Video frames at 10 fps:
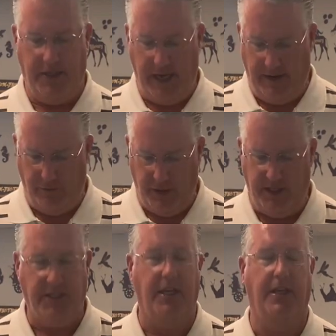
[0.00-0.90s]
have
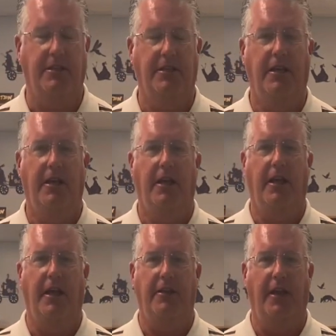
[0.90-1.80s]
recess?
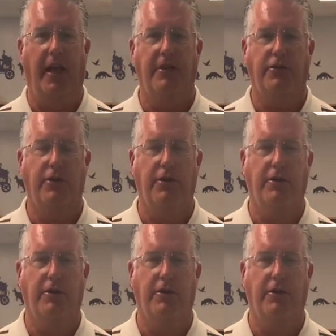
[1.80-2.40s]
And the answer